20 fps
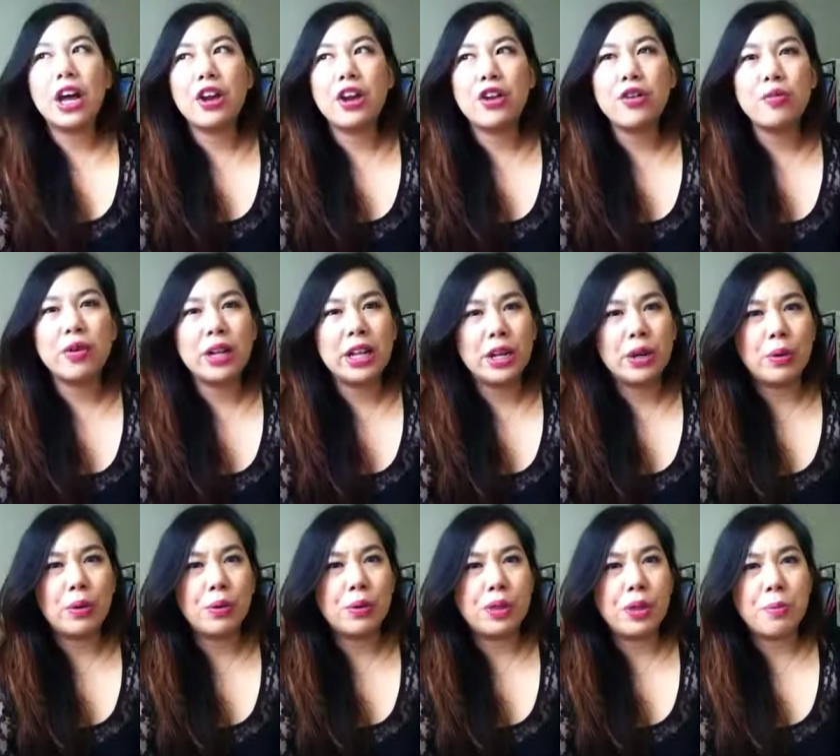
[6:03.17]
I don't really
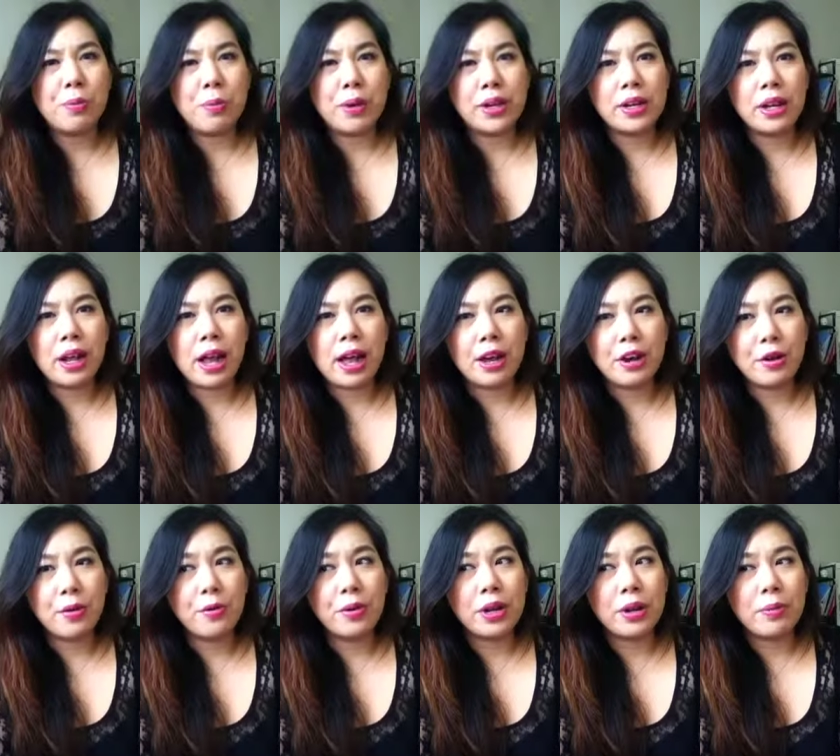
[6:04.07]
call them wed. I
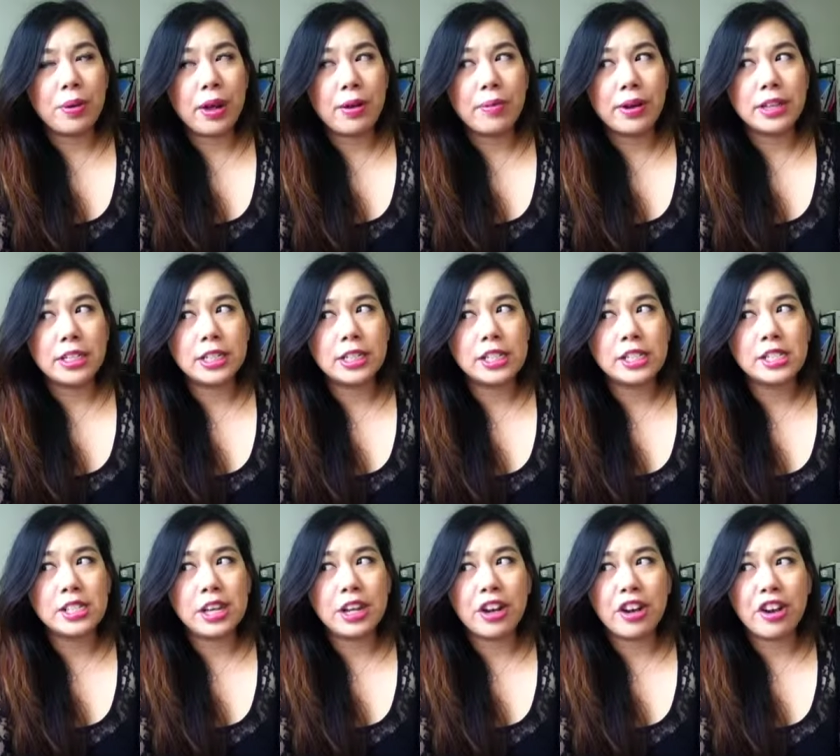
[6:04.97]
don't really wear
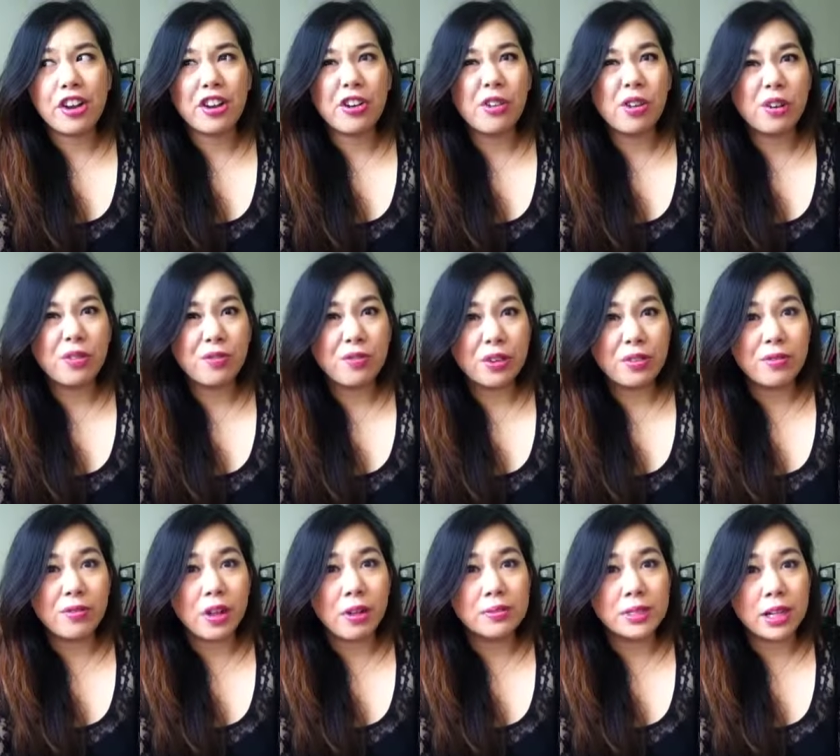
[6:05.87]
wedges, and I don't call them
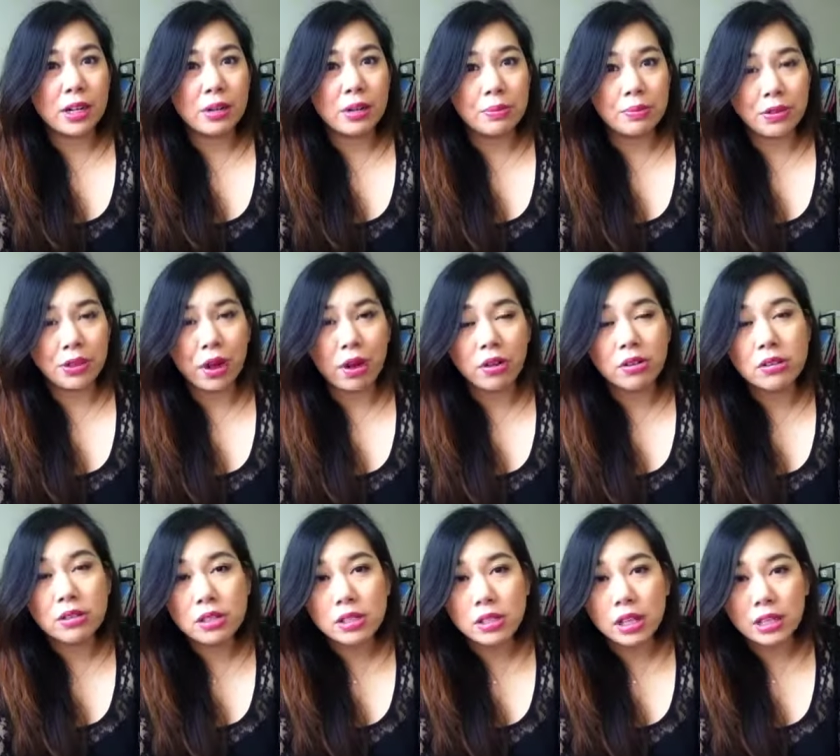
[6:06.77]
flip flops. I call them
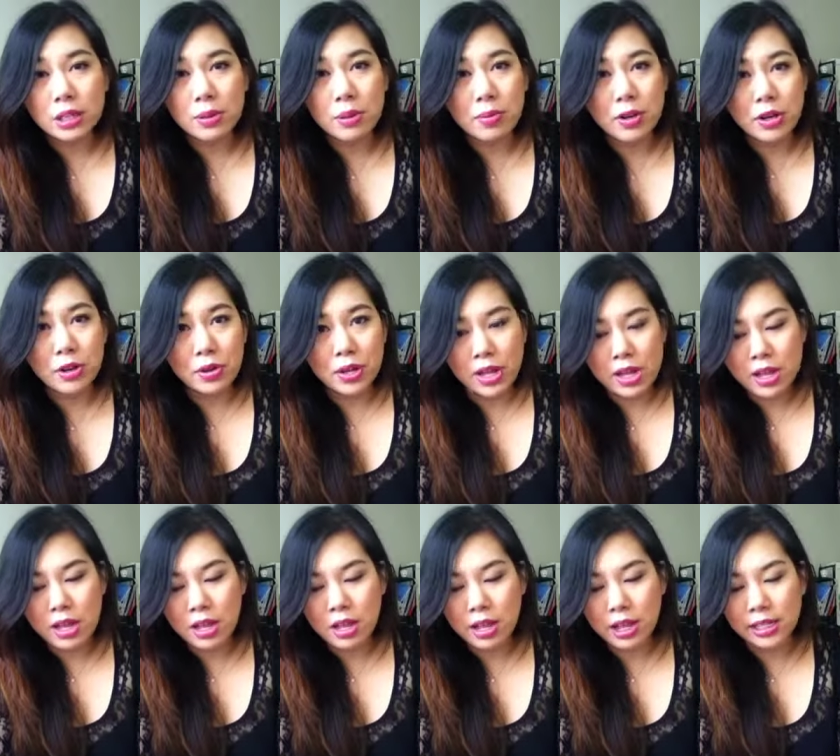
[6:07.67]
thongs. That's what we do
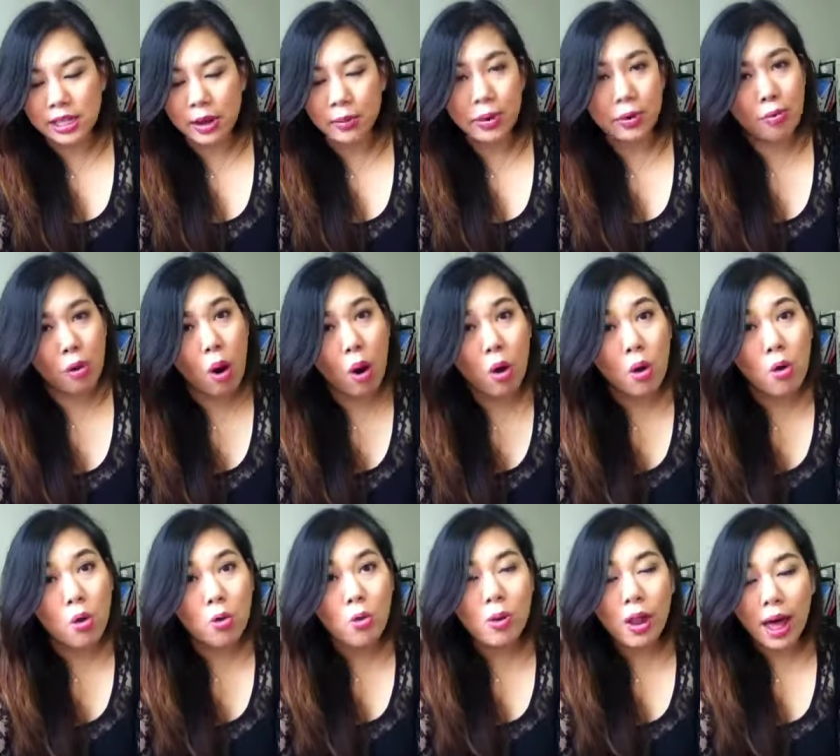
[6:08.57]
here. That's how we
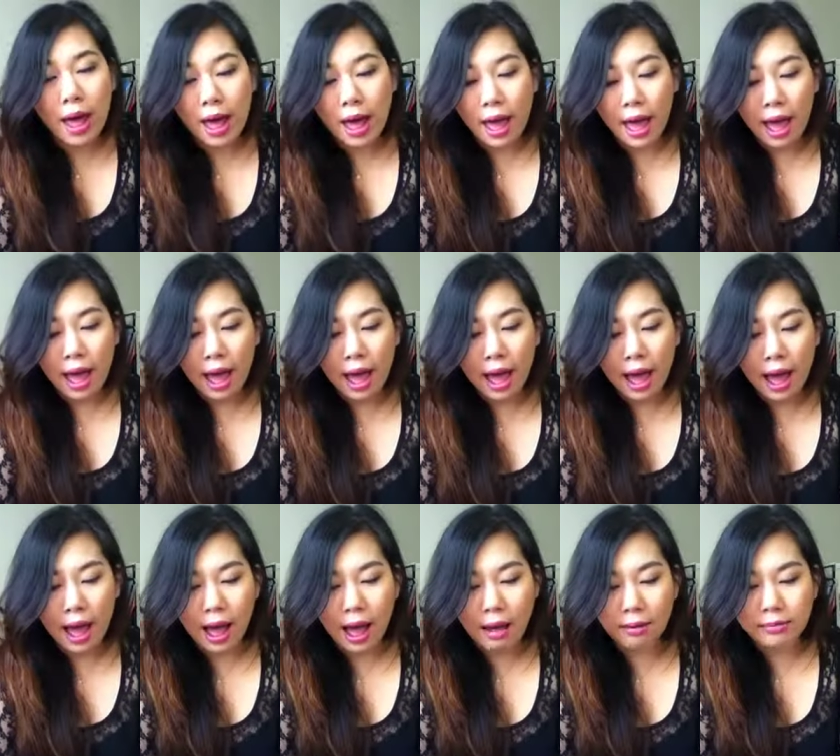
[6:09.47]
roll.
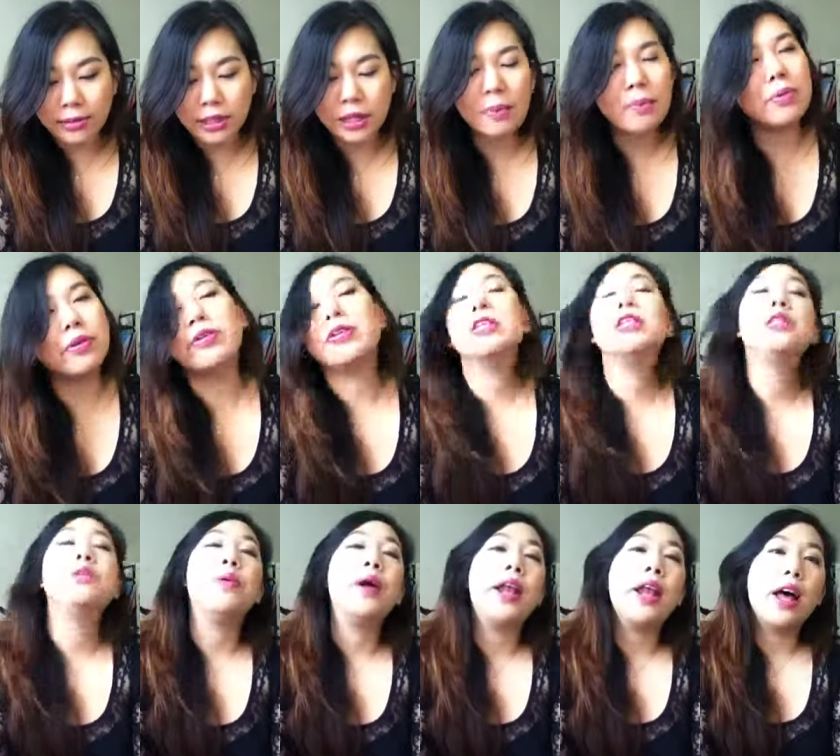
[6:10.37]
Um, jumper or
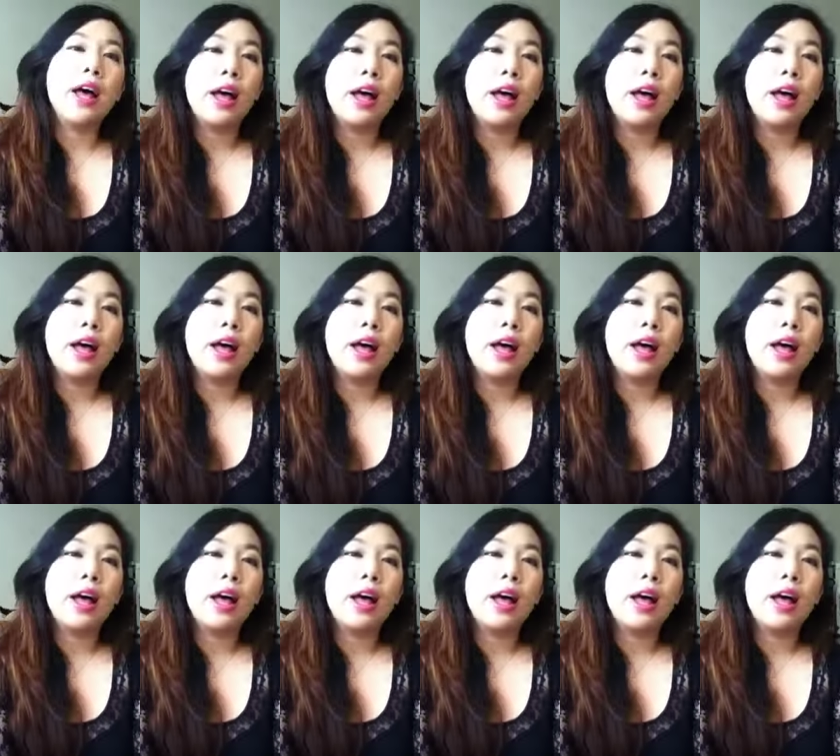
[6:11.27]
sweater.